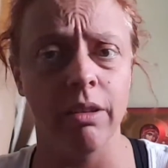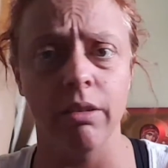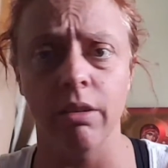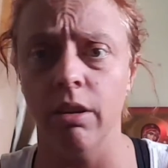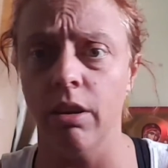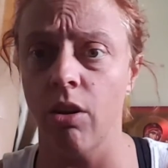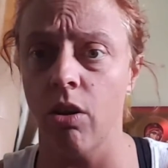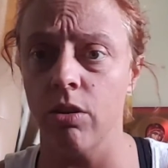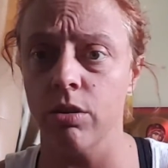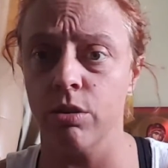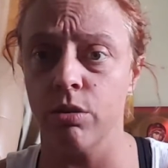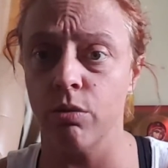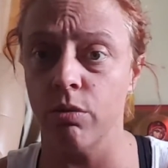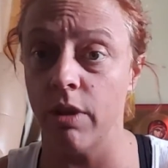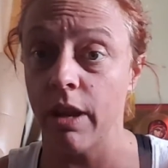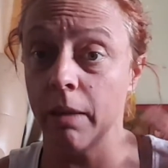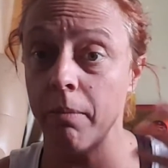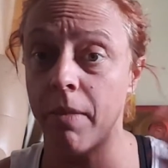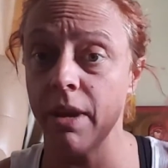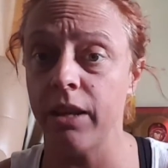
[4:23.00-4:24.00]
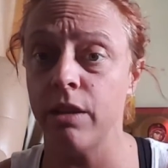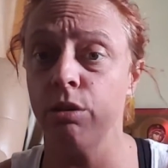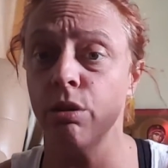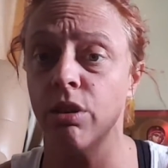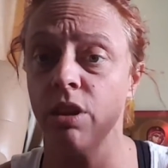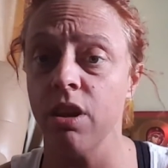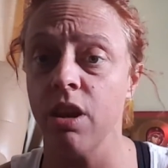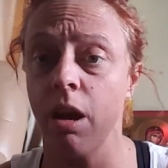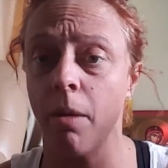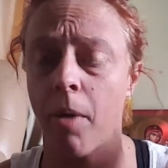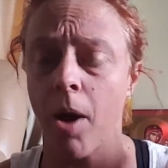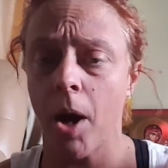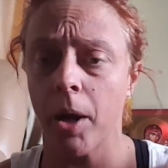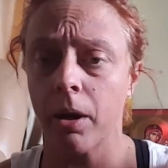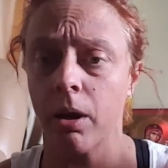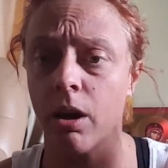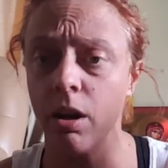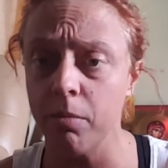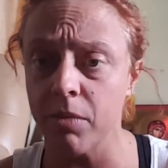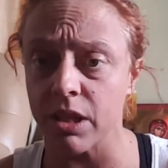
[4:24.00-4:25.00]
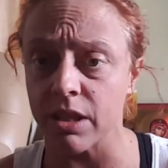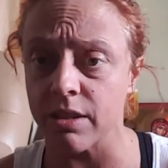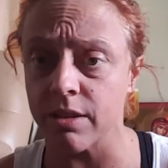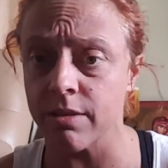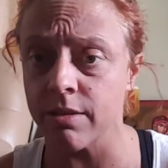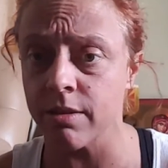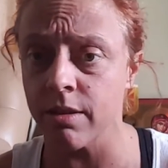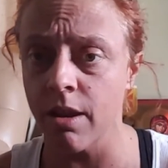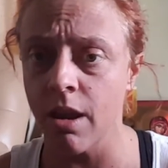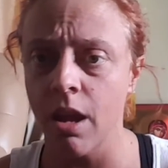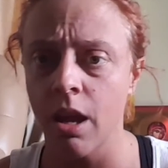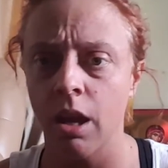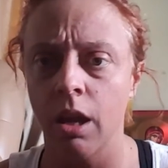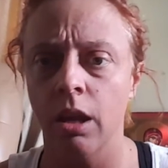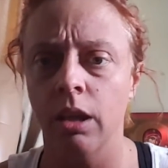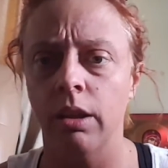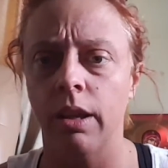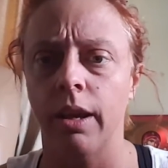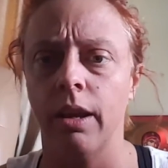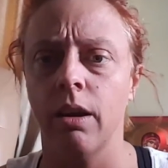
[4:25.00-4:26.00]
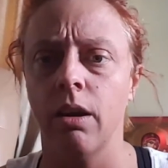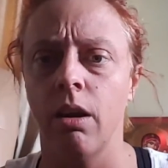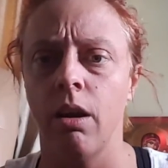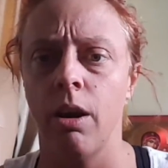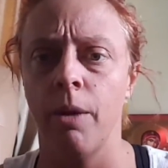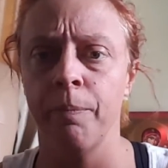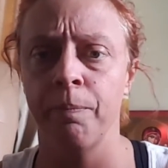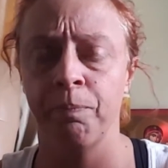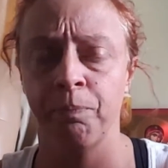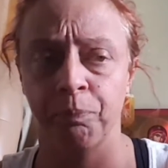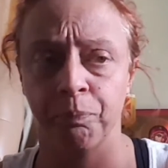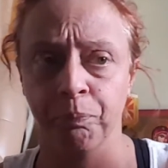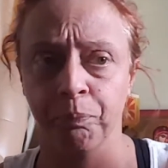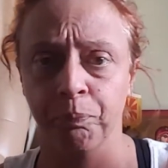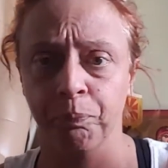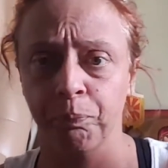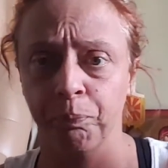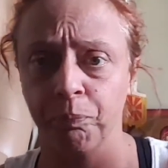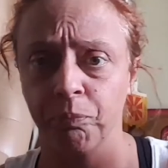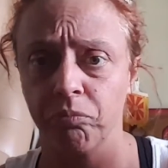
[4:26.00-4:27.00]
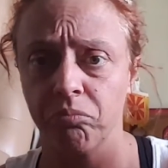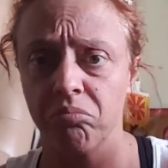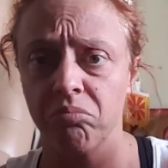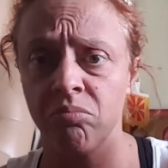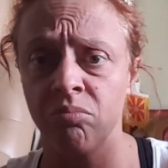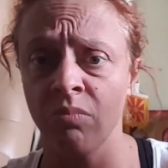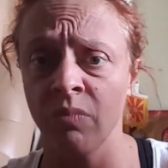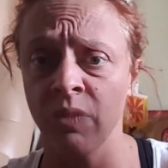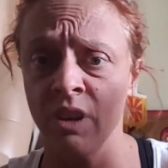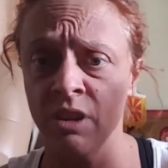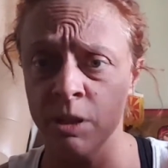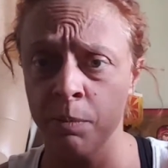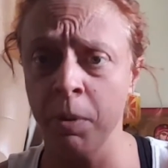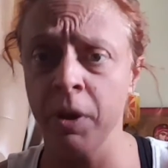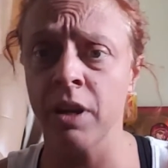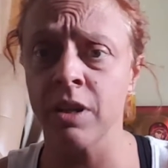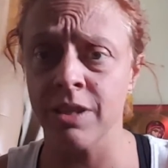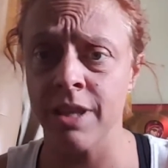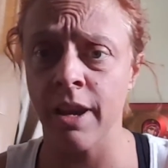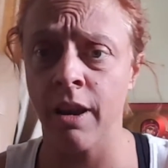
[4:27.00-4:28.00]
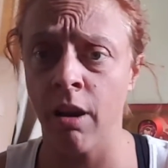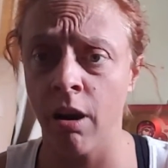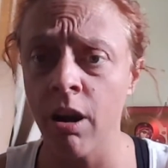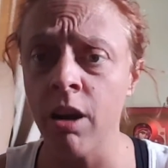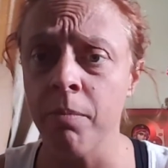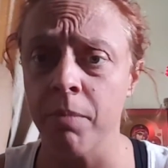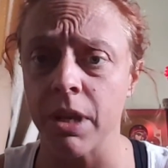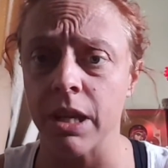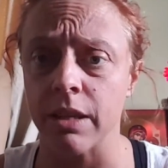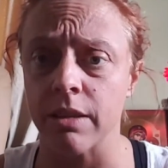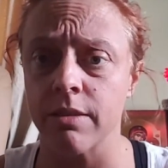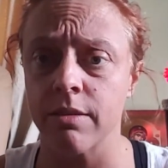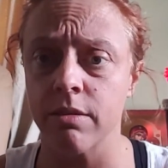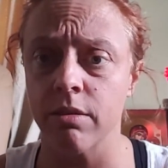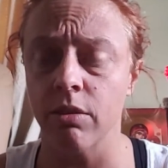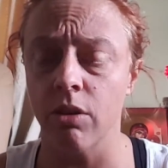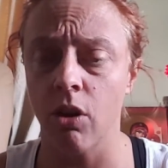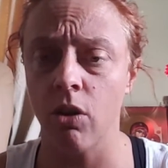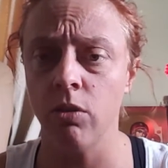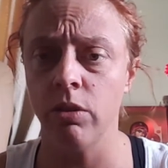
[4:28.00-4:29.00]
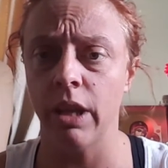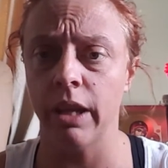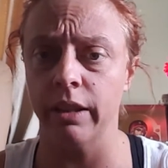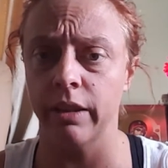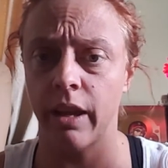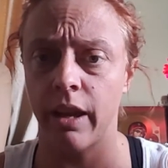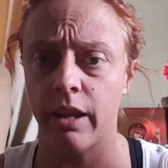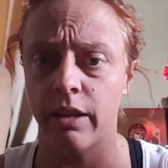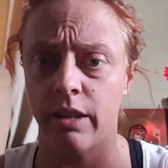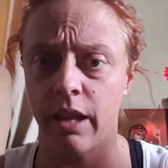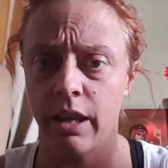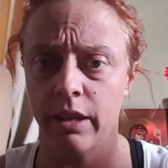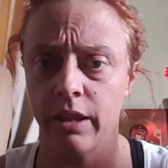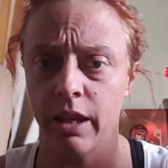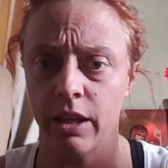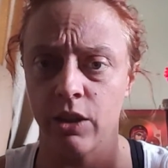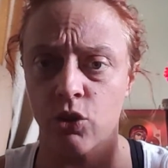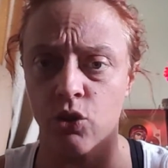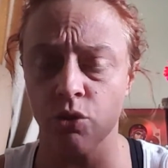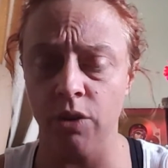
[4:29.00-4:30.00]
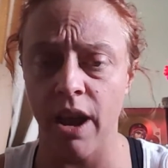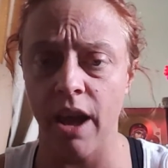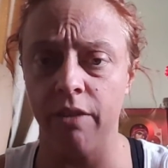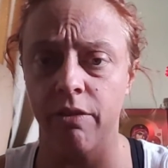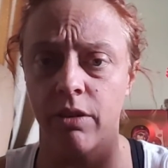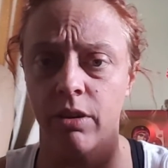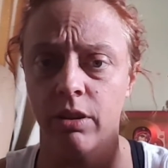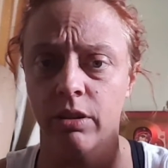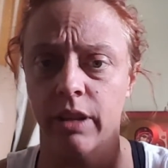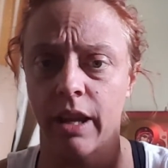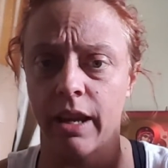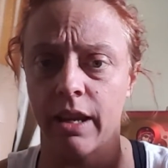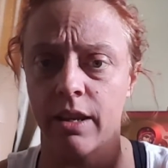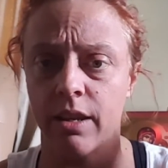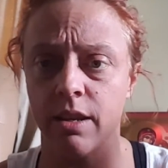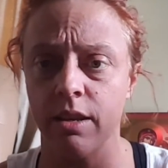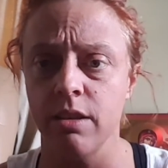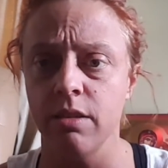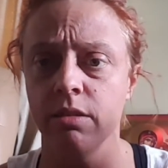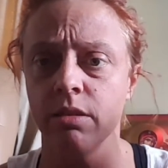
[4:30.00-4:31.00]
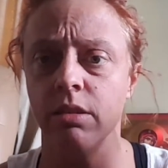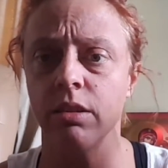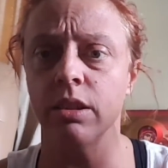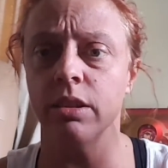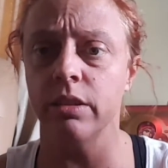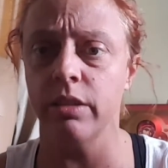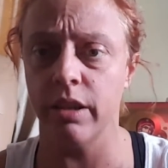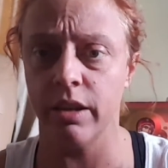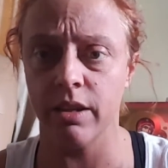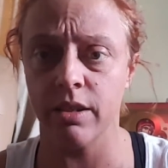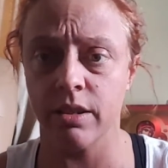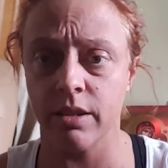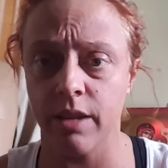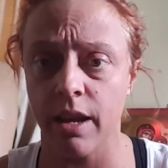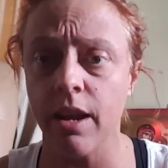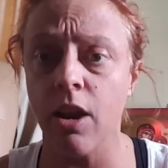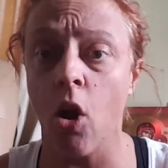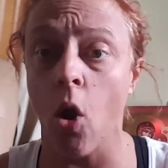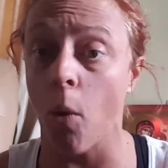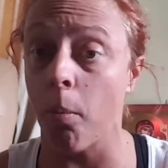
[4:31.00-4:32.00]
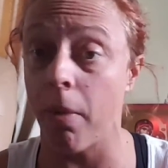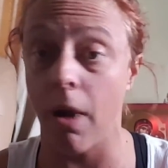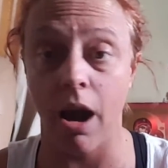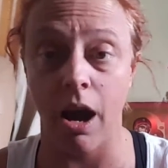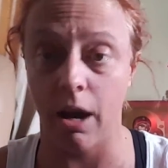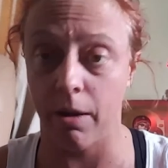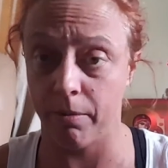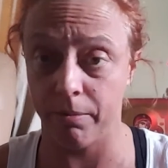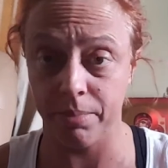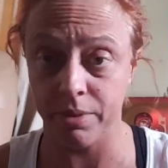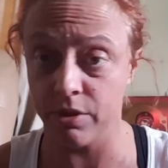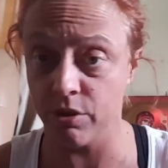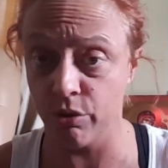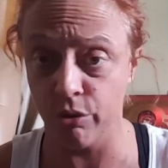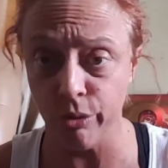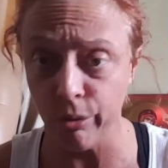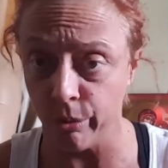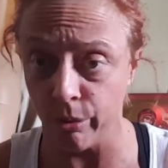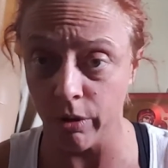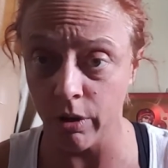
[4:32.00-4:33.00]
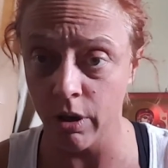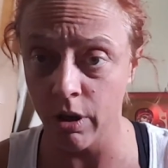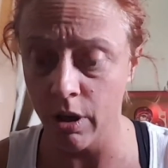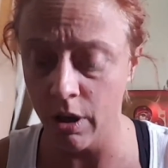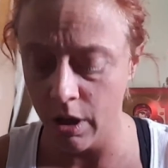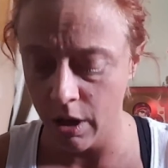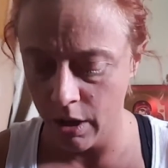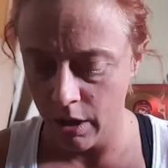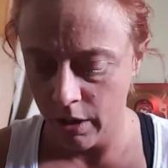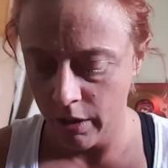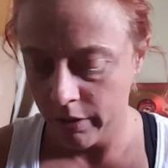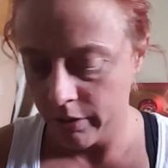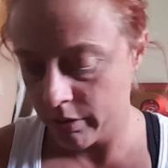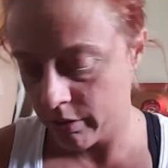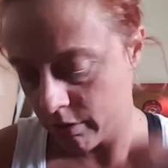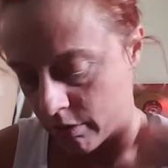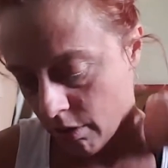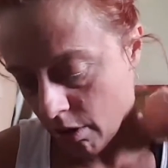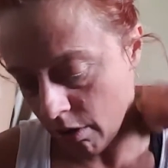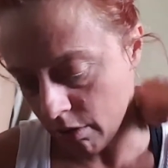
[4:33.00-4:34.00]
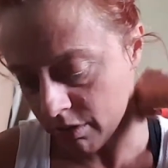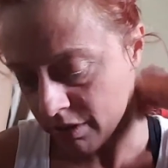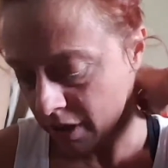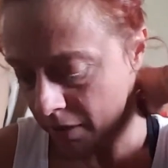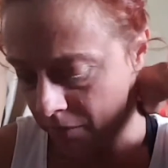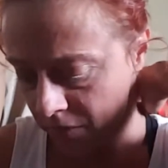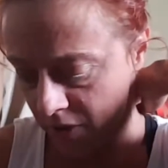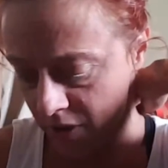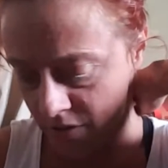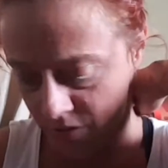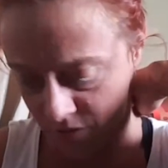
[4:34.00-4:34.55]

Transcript: it makes you think about Hermes, like spirits like Hermes, like they travel, they heal, and they're psychopomps too. So something